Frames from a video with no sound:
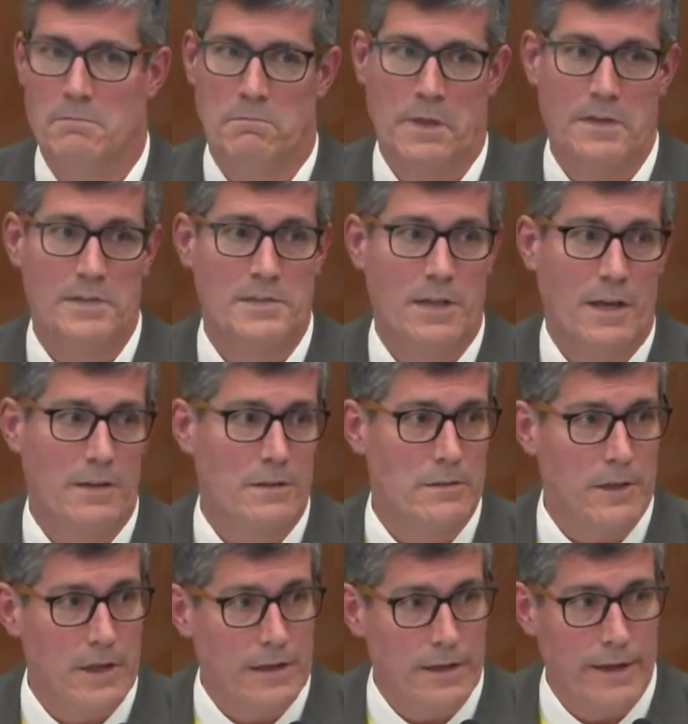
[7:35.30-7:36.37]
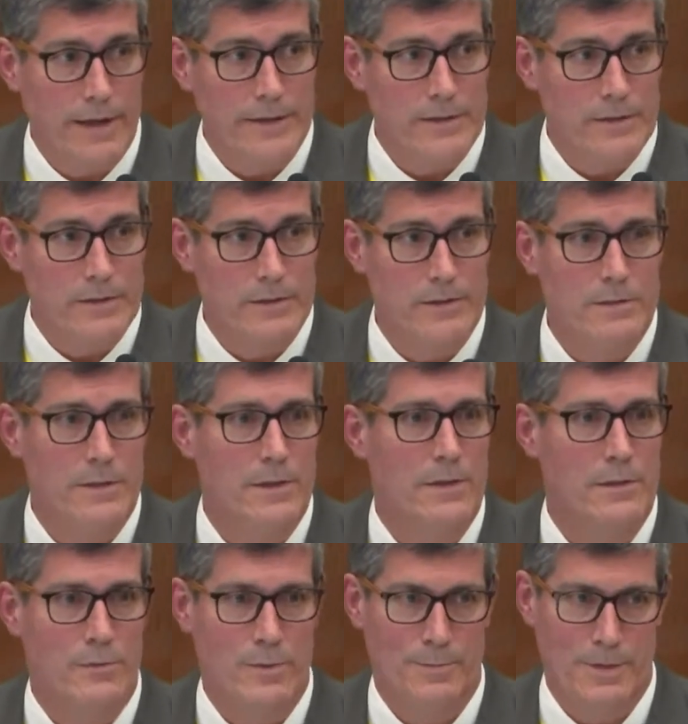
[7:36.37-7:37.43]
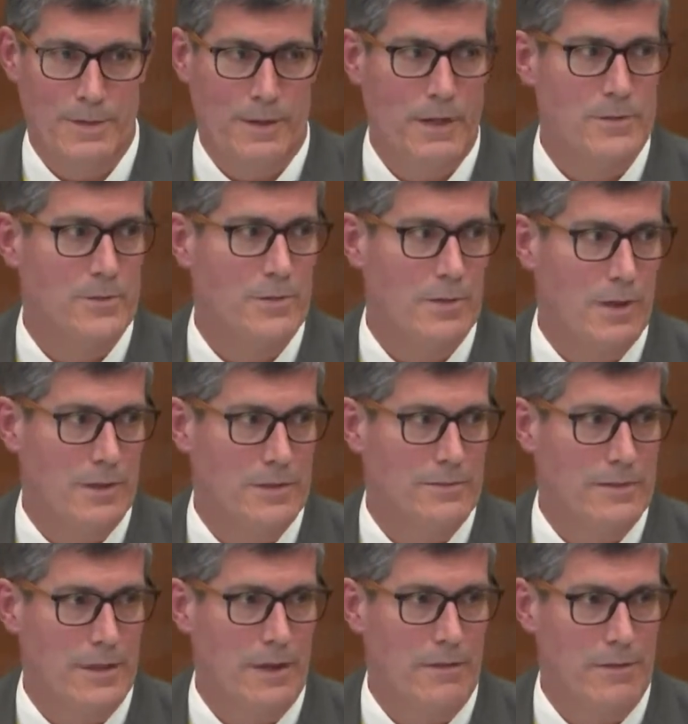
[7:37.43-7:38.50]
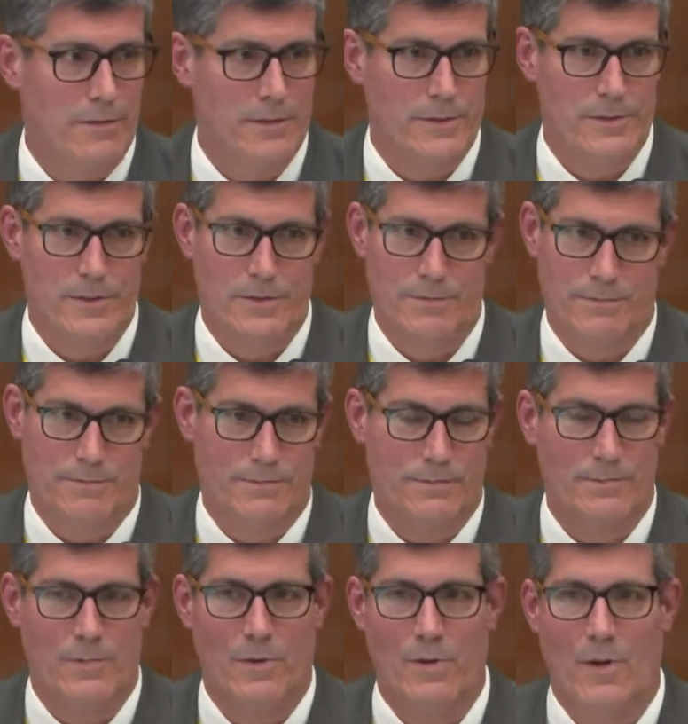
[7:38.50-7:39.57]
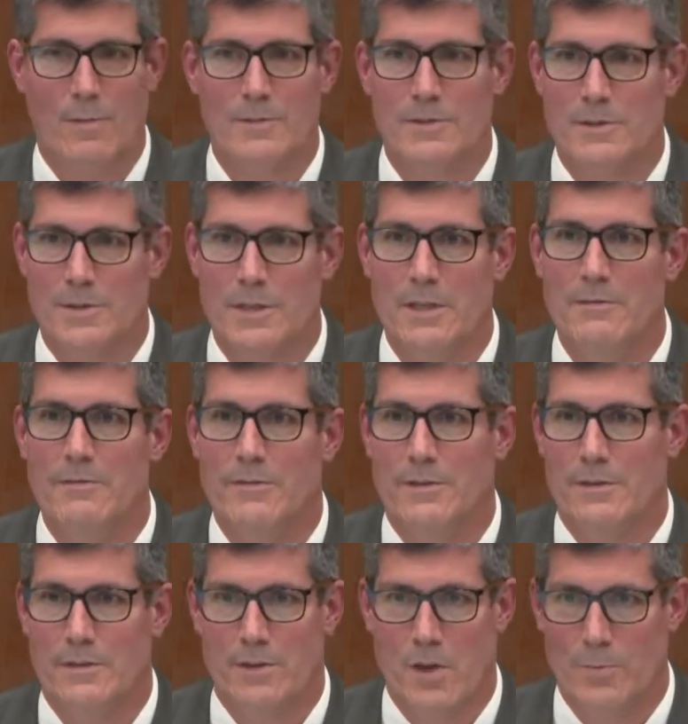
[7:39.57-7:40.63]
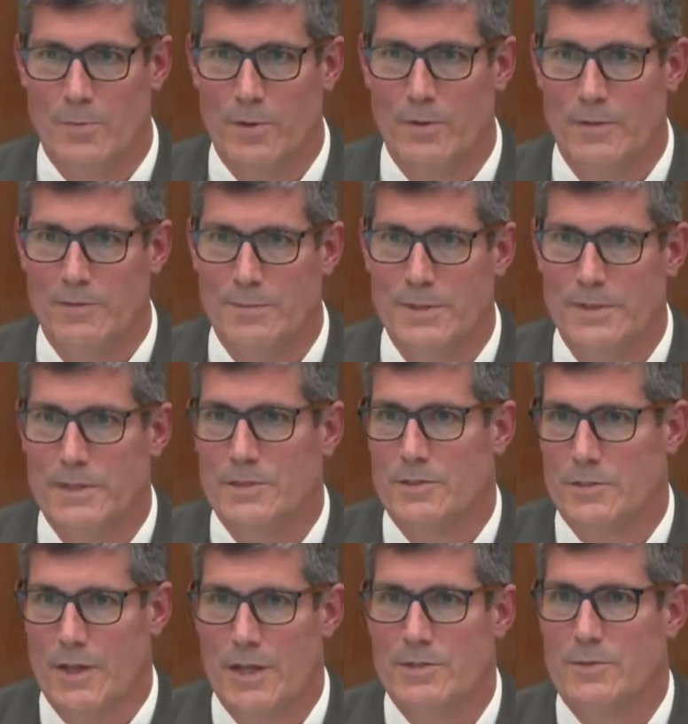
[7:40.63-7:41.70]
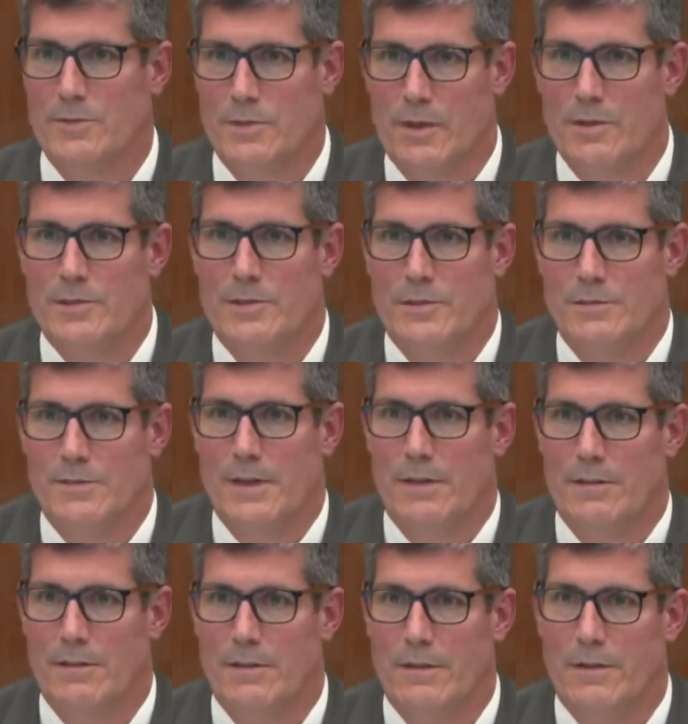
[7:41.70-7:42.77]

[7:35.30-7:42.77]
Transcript: Metastatic lung cancer would be a natural cause of death. There's almost an infinite number of potential natural causes of death.